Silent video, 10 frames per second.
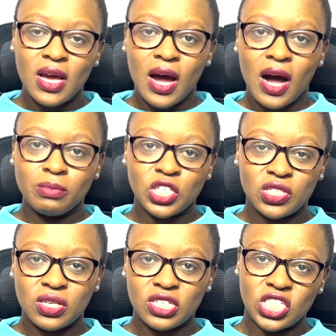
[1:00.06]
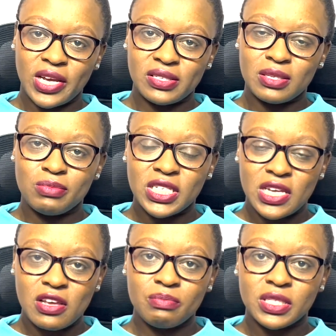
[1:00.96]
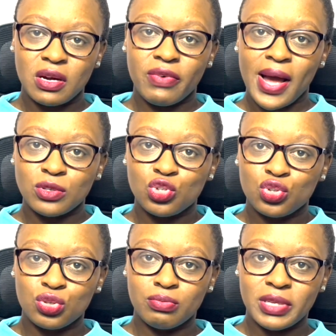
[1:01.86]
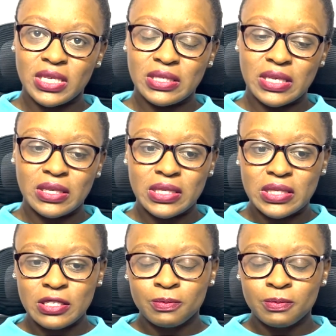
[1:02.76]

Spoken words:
I'm just going to share some tips around Zoom meetings.